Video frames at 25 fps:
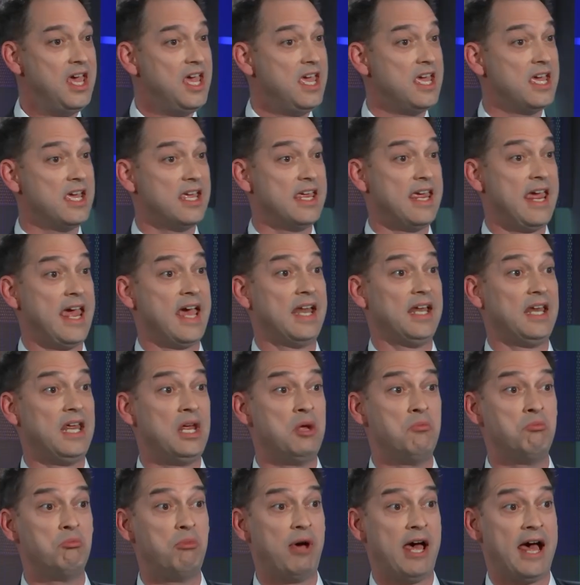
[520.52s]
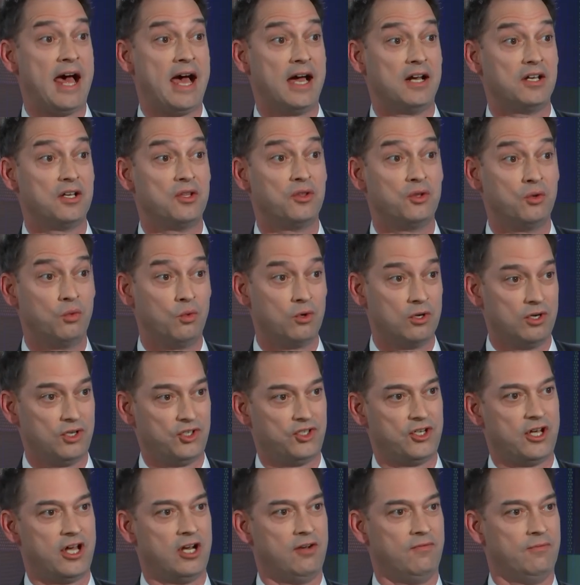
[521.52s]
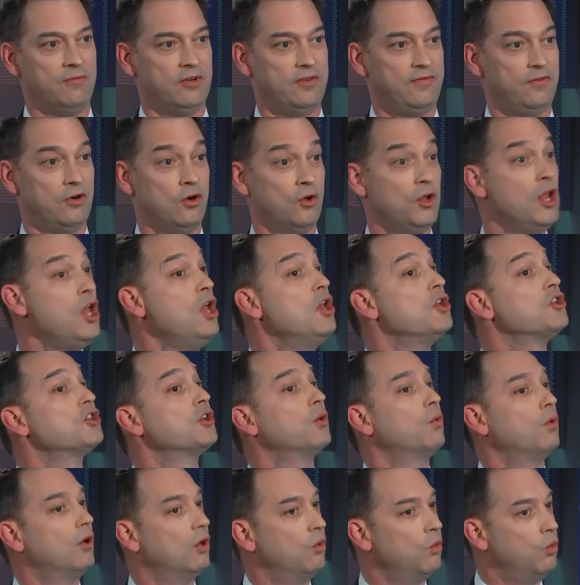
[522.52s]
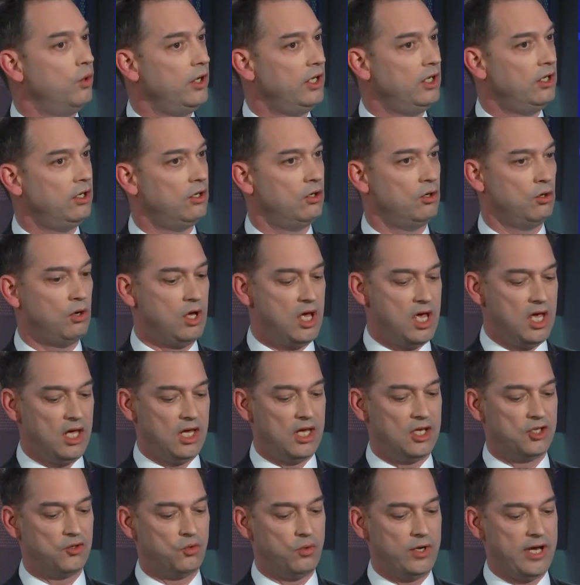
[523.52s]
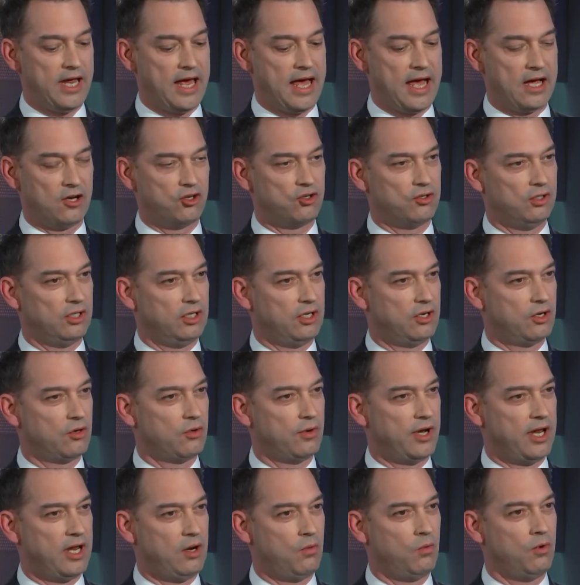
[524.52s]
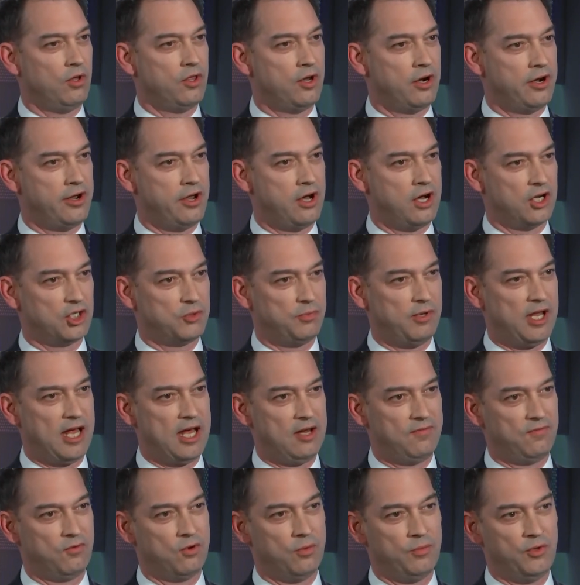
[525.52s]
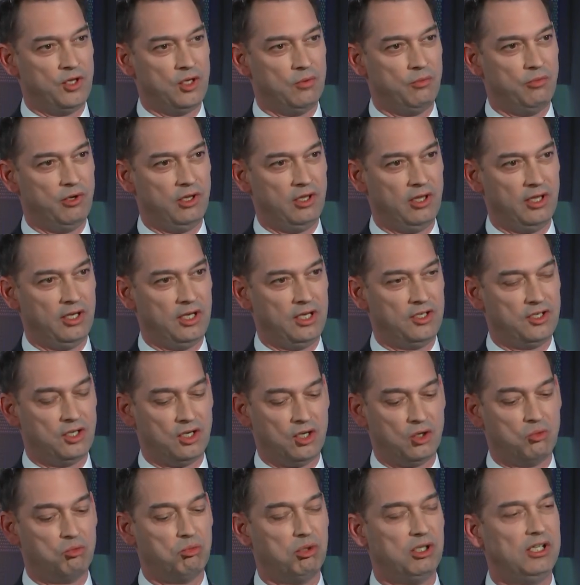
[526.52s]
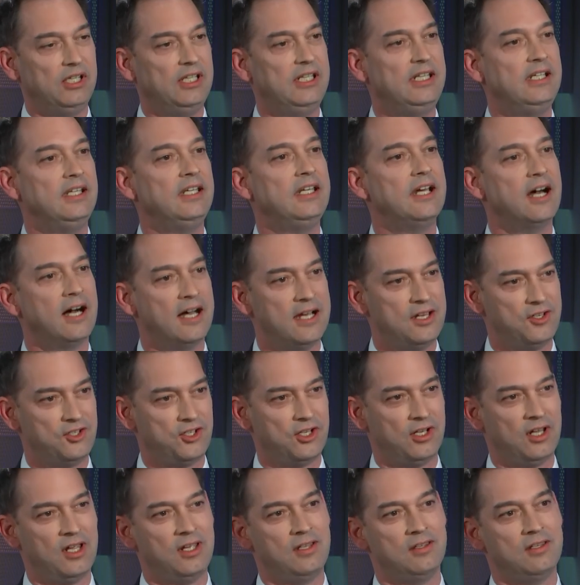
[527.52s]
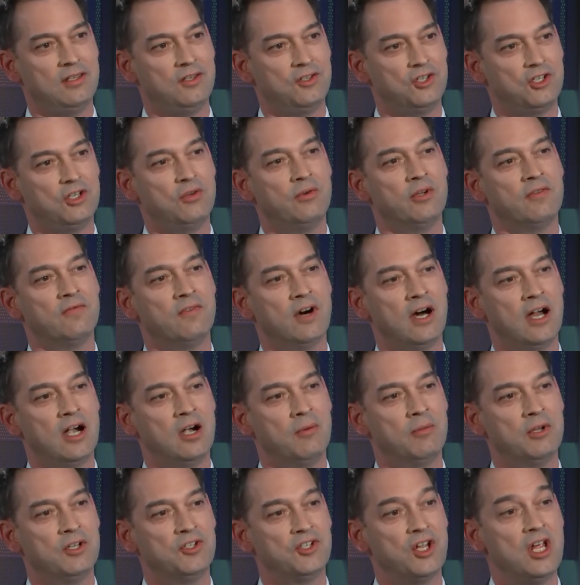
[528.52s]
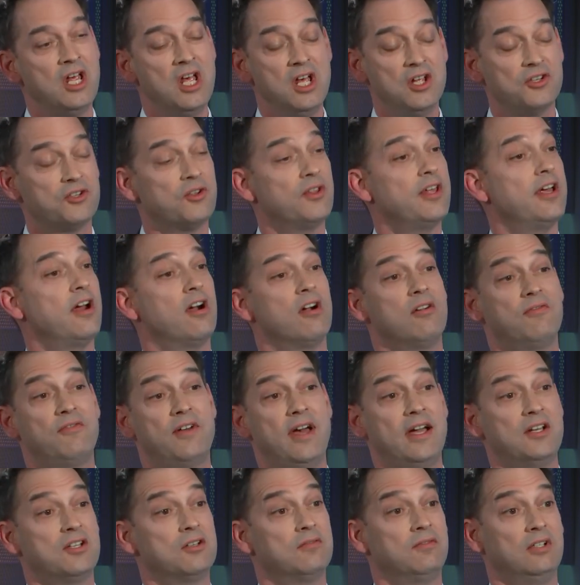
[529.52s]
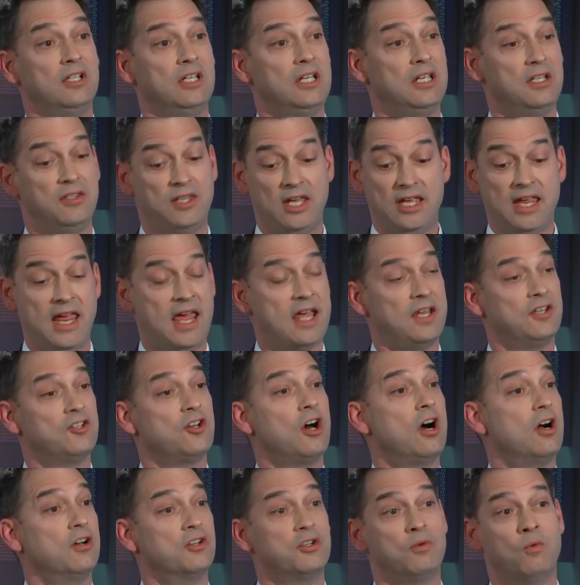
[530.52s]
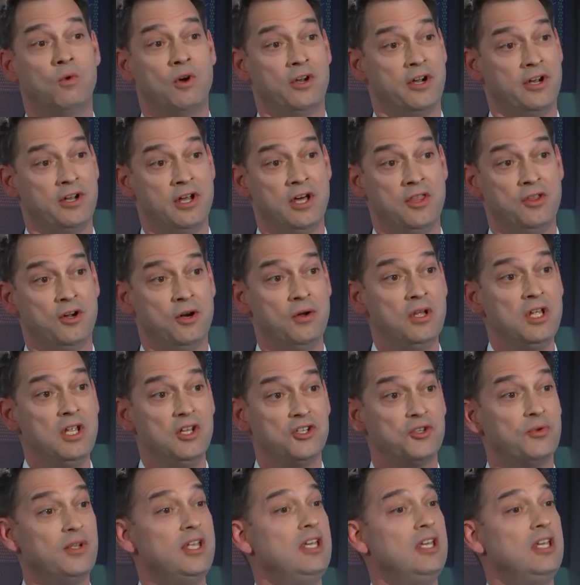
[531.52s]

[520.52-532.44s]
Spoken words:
it can't impact the work side of my phone? So what we do is we actually create with our Nox platform the ability to completely isolate these two environments so they are effectively, they can't talk to one another. So